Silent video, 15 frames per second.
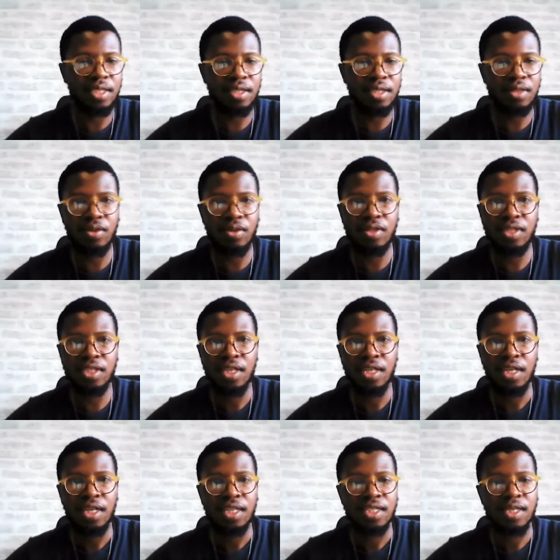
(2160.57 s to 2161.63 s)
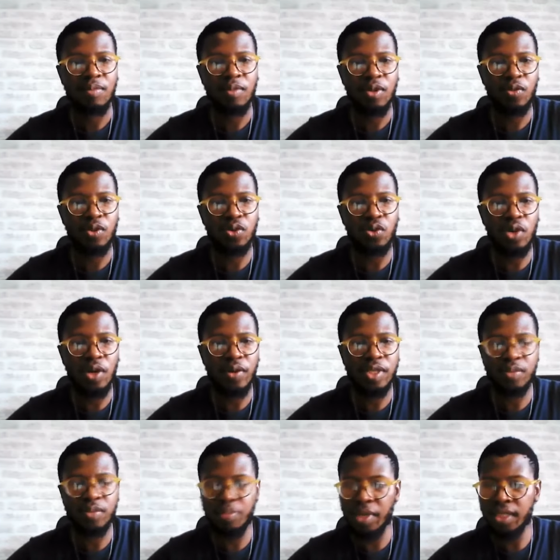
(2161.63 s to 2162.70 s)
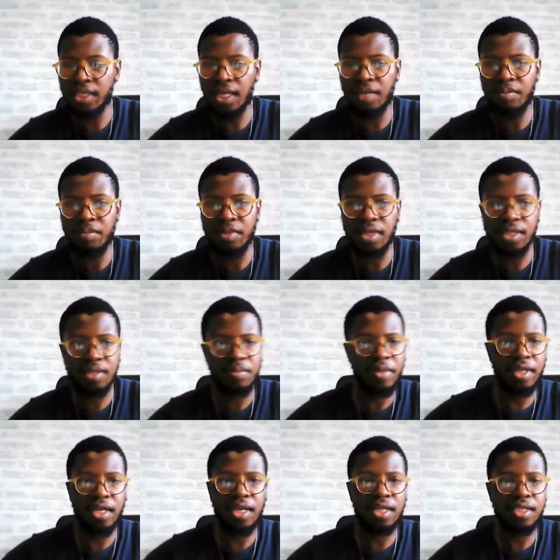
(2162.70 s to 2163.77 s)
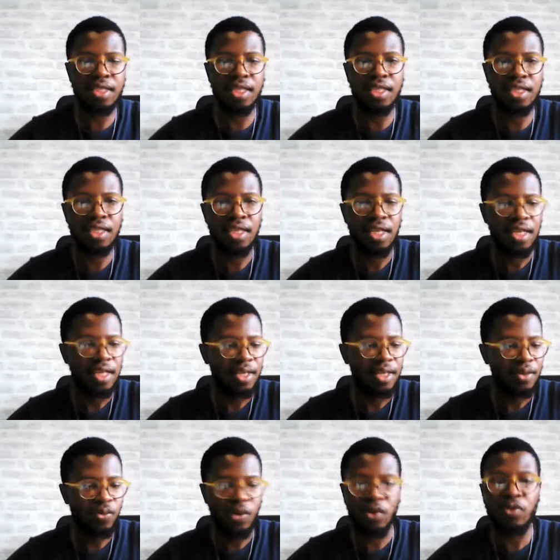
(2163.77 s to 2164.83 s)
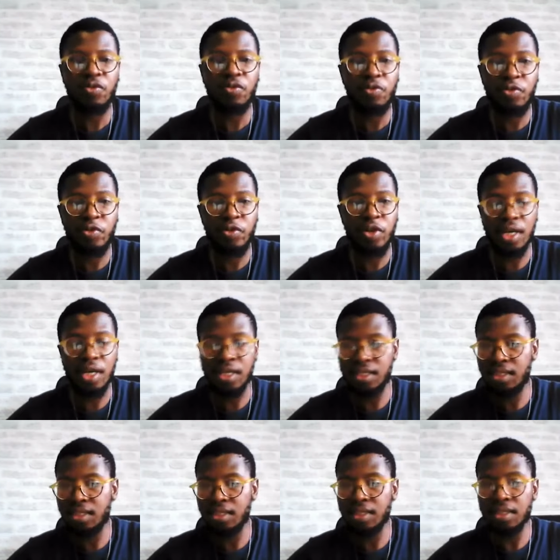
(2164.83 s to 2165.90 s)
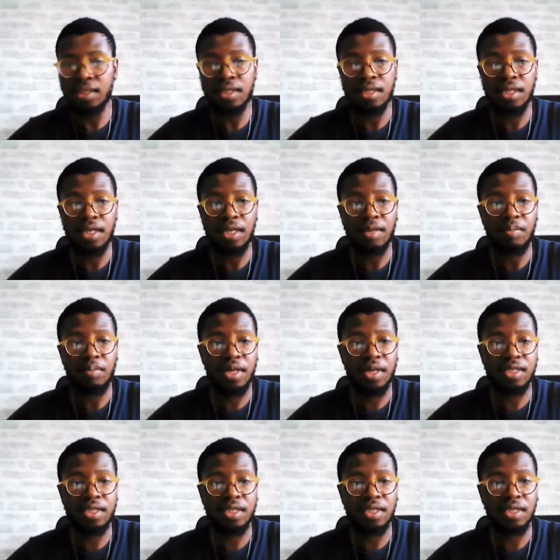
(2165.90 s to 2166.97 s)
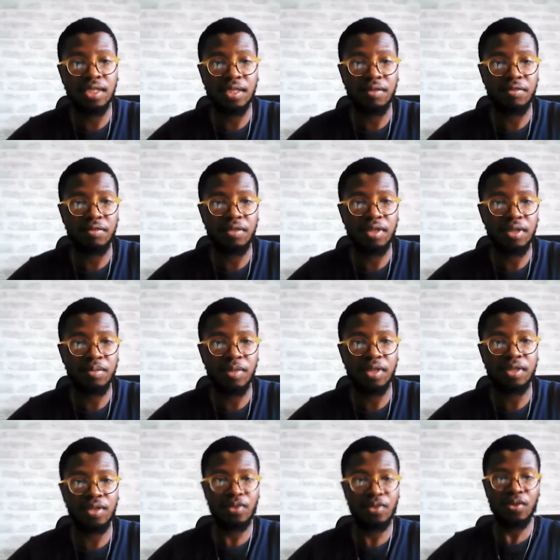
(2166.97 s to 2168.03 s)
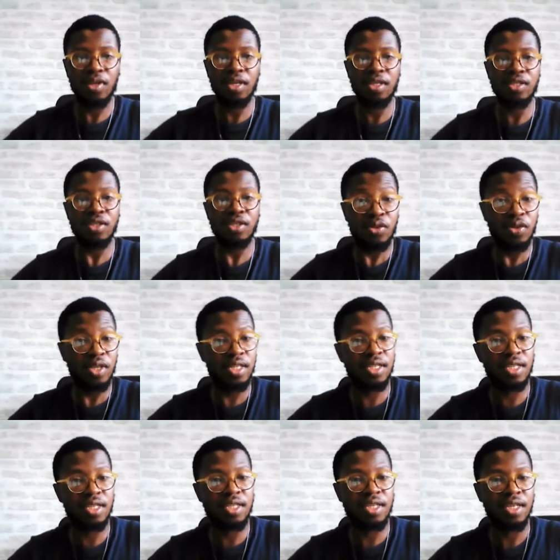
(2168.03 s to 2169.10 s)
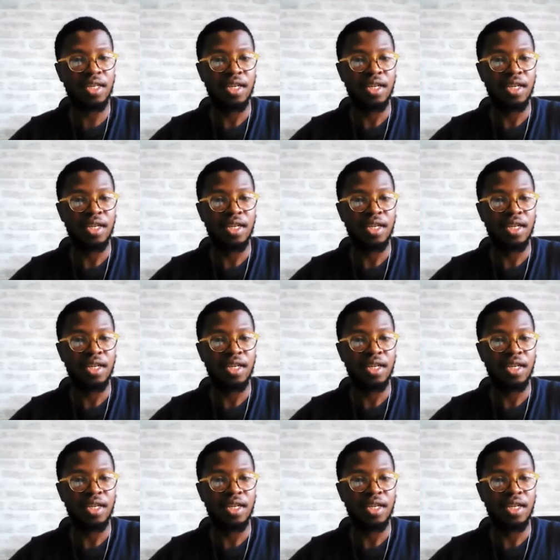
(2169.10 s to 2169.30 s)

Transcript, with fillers: It's not something we do in our spare time. As Mandela said, we are not free until uh, Palestinians are free. Martin Luther King Jr. said,